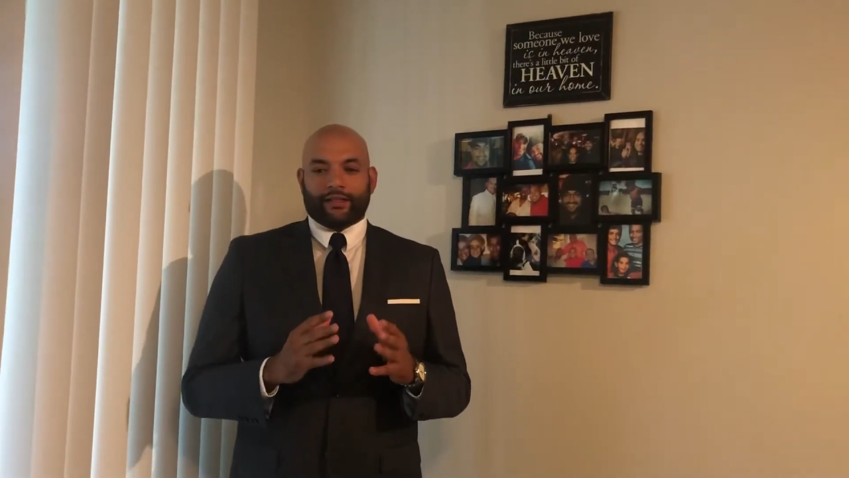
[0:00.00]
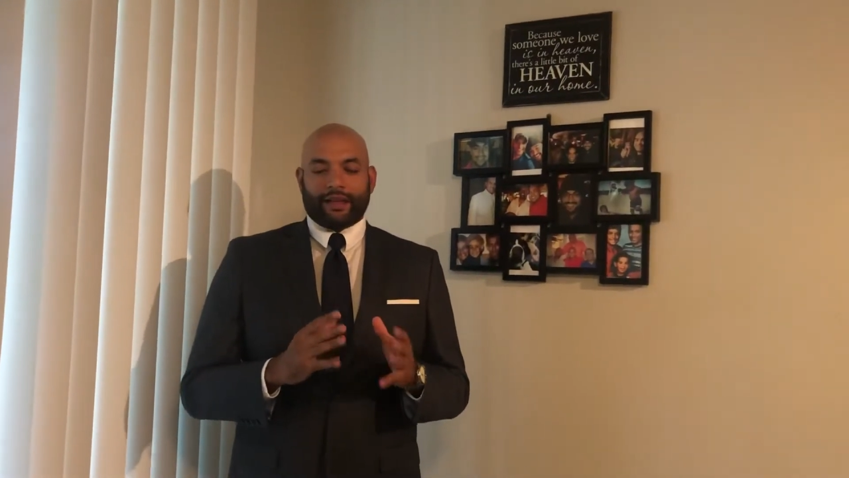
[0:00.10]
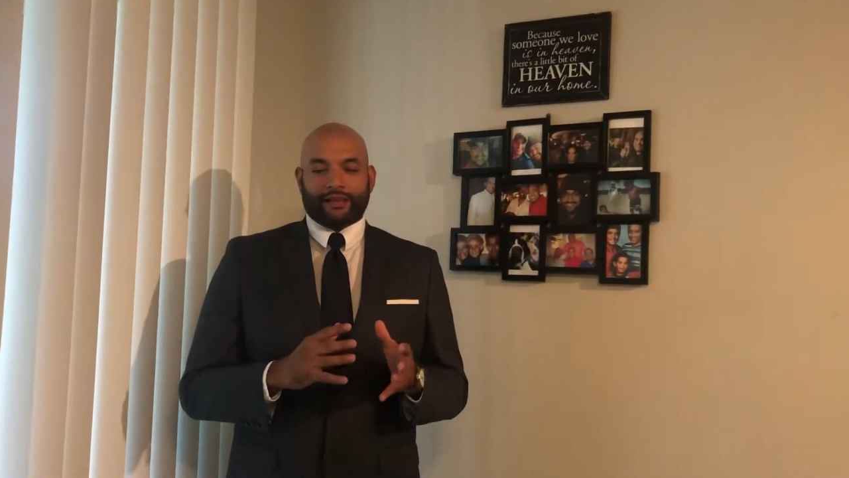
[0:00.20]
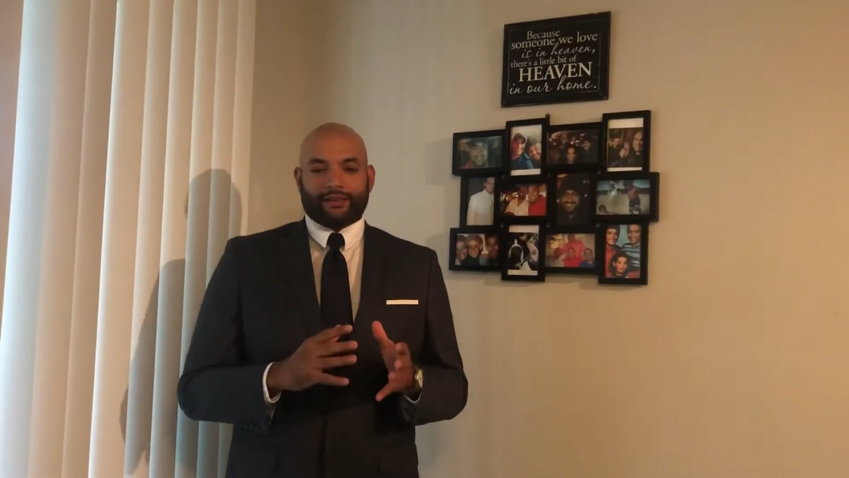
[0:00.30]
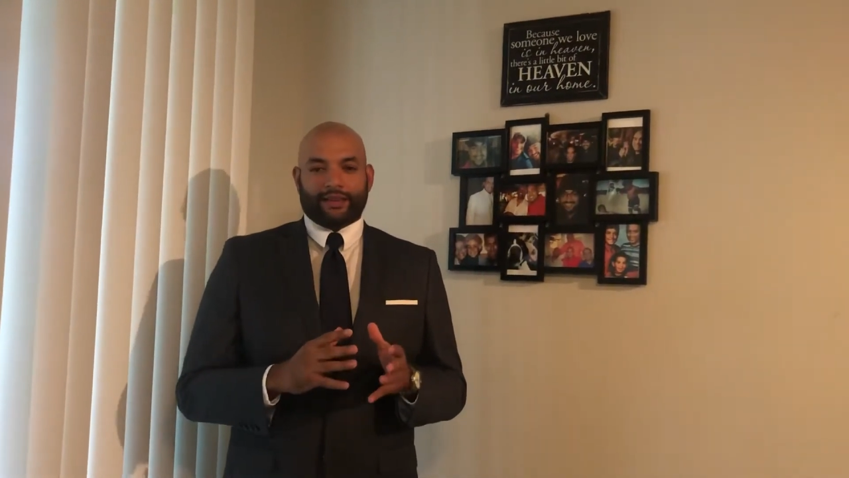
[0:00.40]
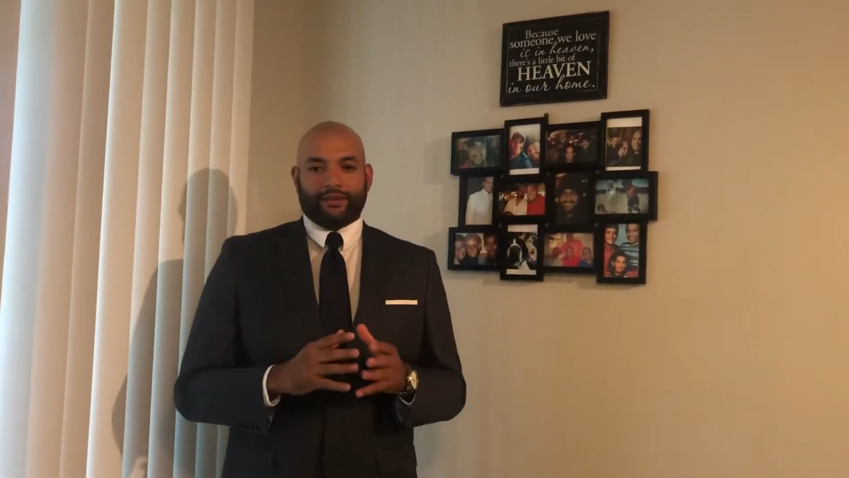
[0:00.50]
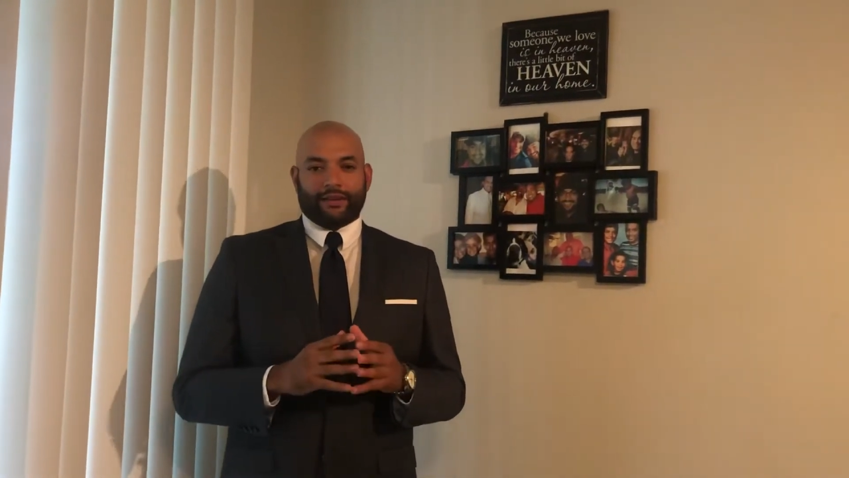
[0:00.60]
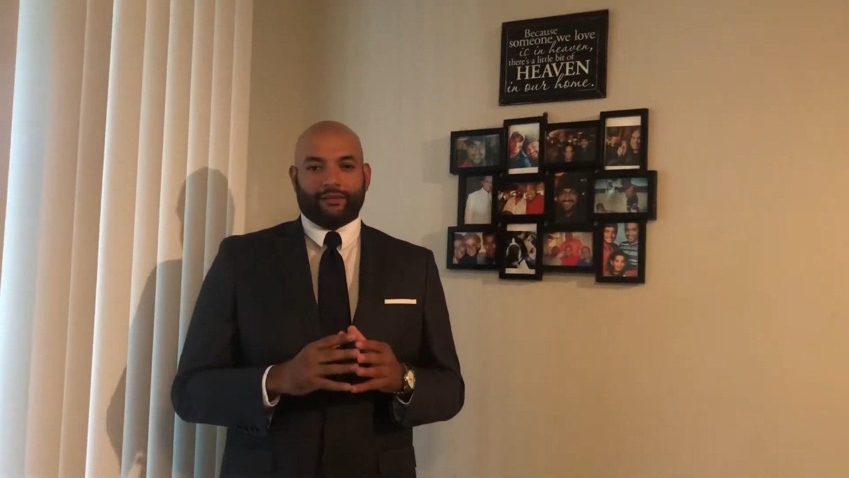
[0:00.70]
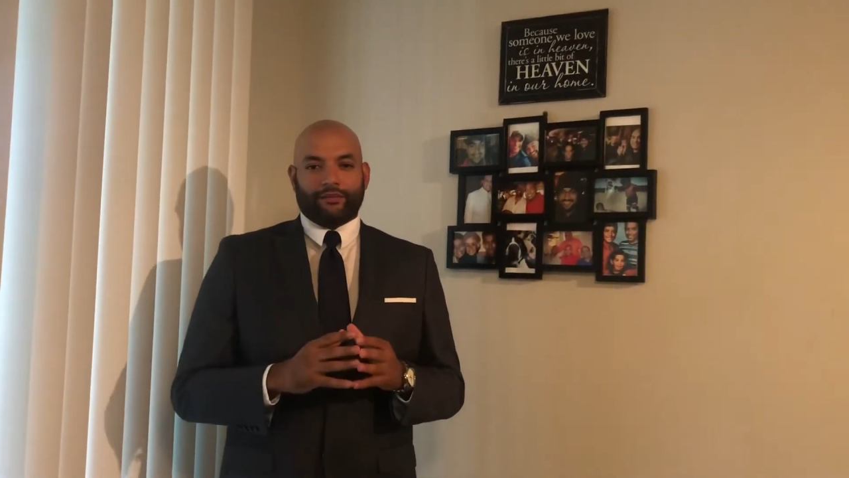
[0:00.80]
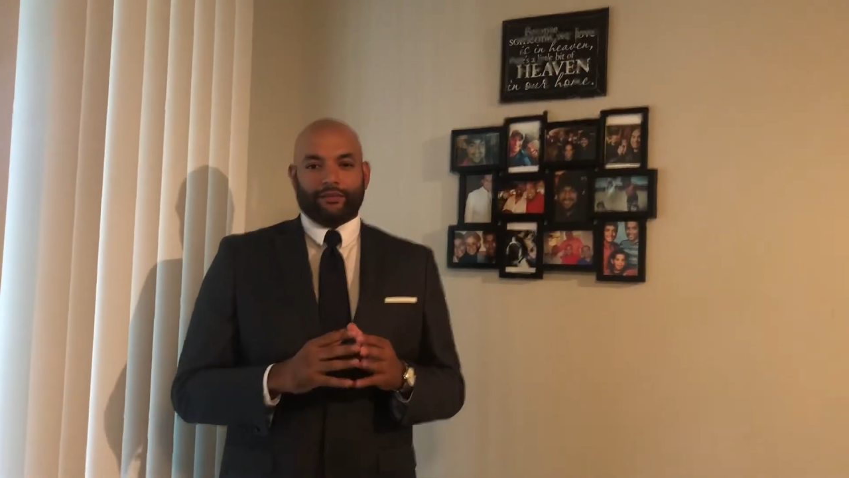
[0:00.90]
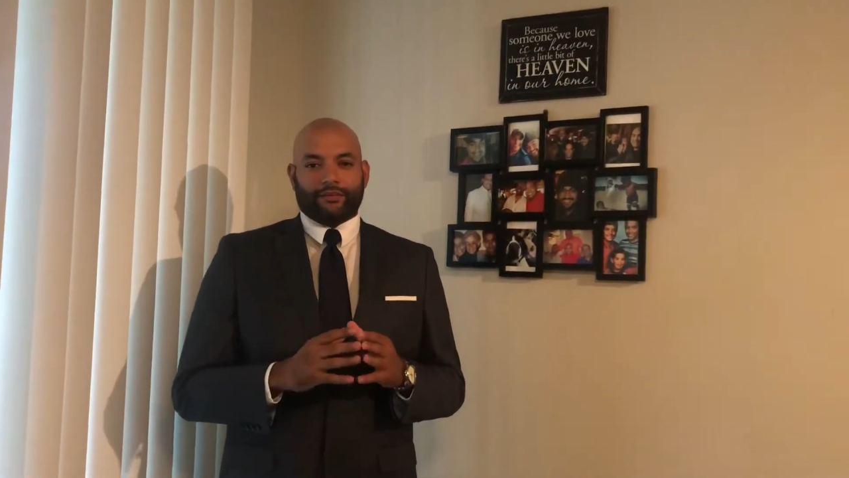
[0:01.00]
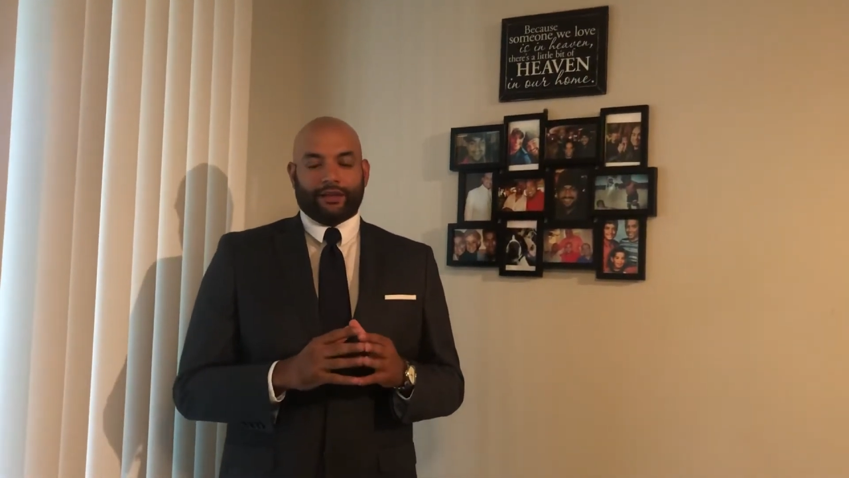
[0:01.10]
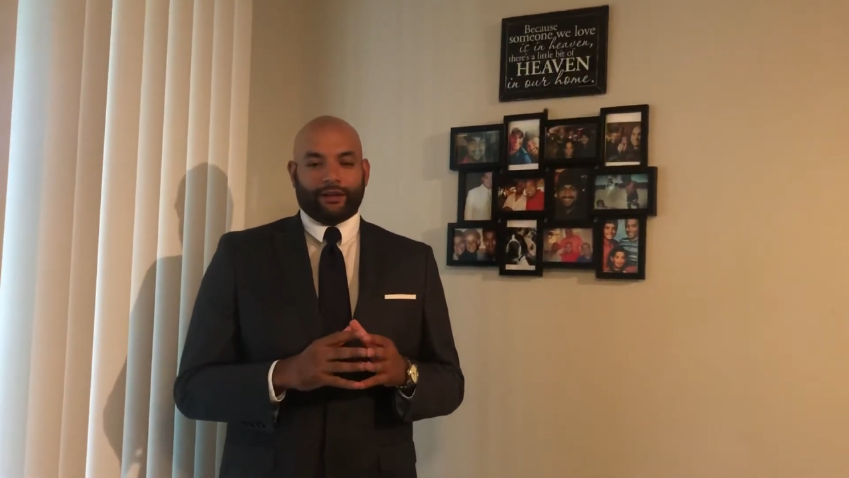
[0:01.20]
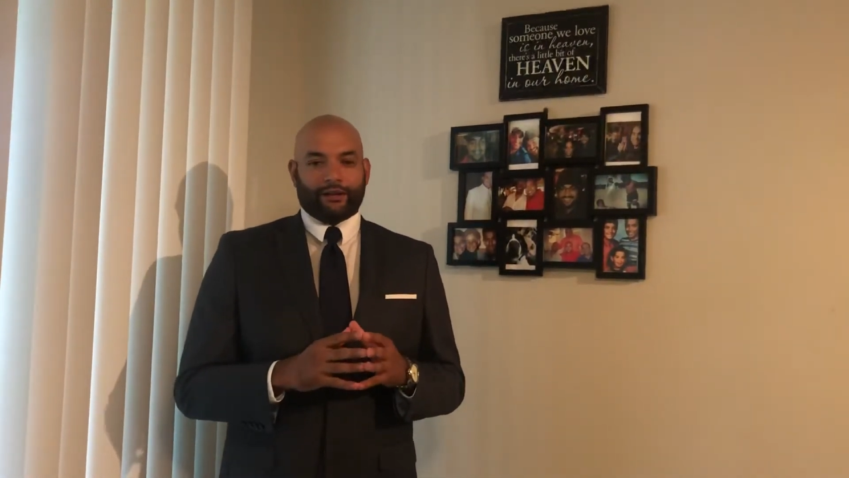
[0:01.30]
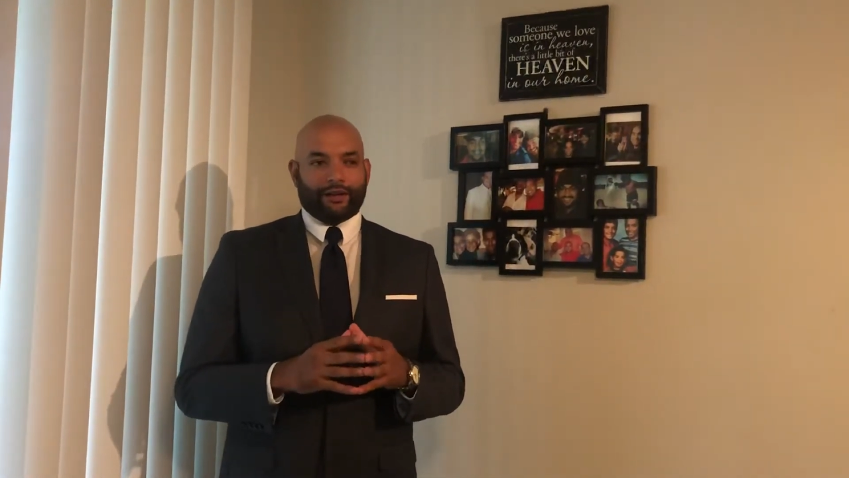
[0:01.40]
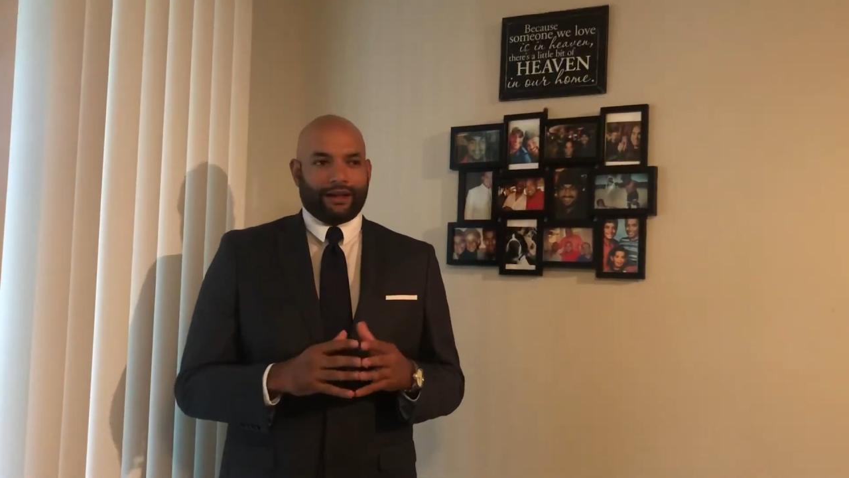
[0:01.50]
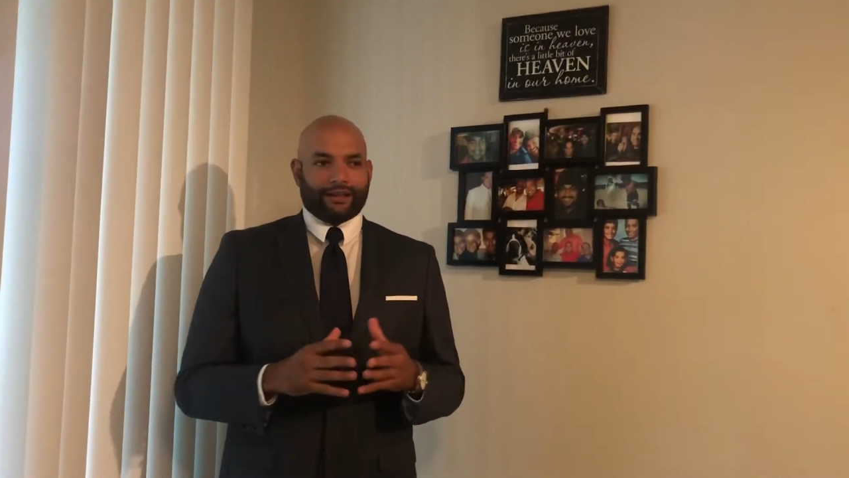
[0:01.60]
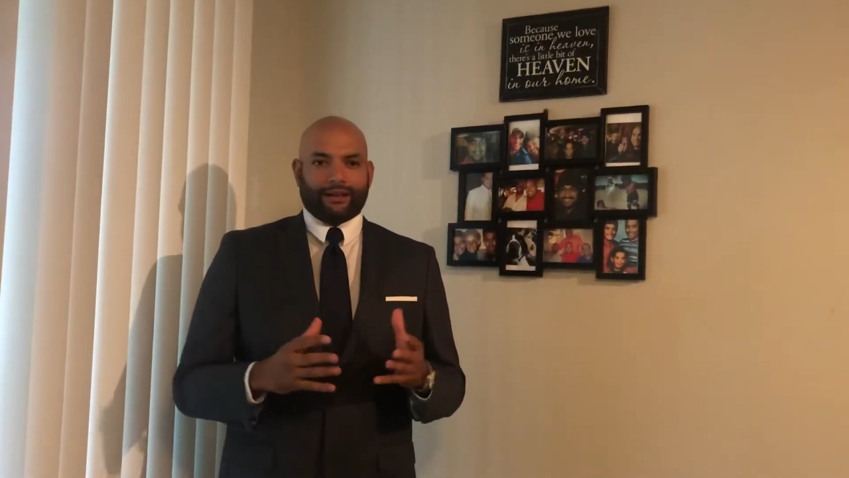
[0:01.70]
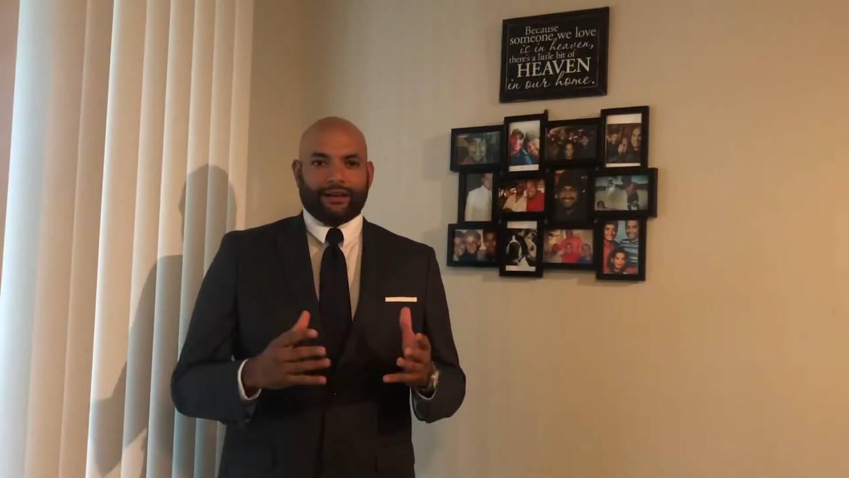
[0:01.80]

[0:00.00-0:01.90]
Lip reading: Thanksgiving dinner at